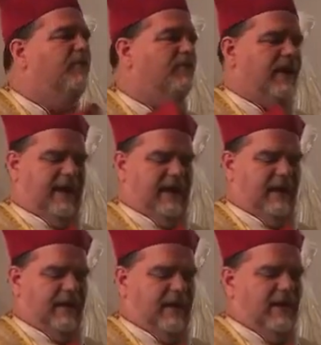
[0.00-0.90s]
who
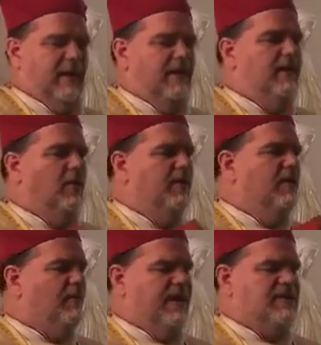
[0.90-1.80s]
say the
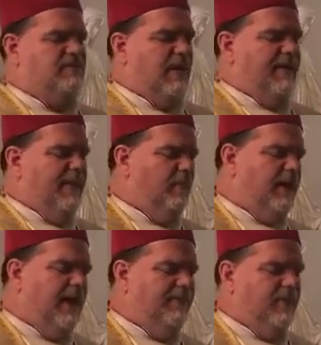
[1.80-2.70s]
only reason why
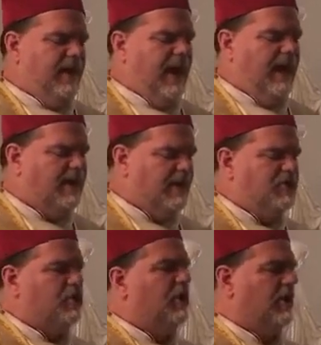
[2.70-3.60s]
people hate the
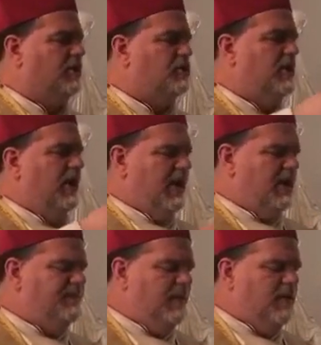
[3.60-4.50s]
Catholic Church
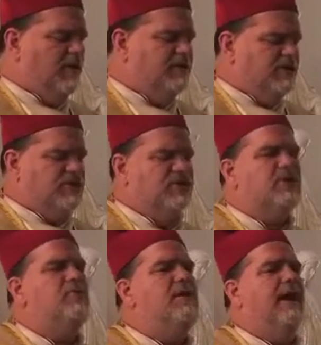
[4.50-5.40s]
is because it's
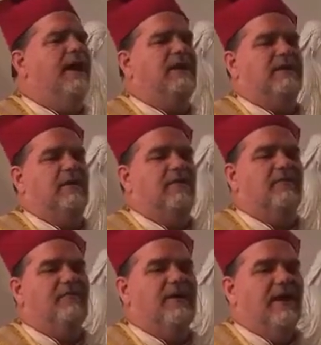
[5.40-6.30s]
so negative.
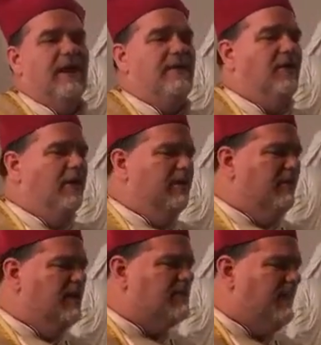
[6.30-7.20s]
The only
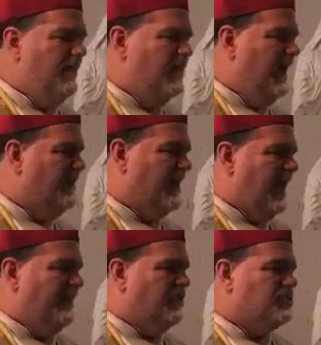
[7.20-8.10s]
reason people hate the
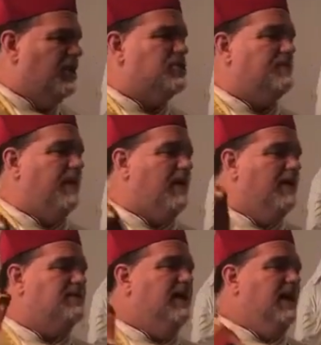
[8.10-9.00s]
Catholic Church is
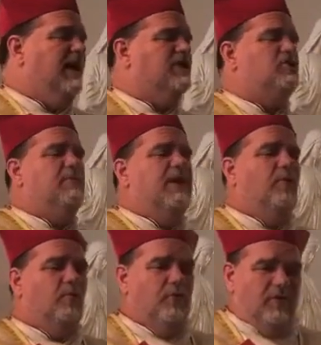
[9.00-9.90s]
because it has too many
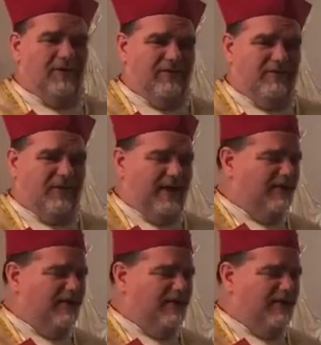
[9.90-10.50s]
rules.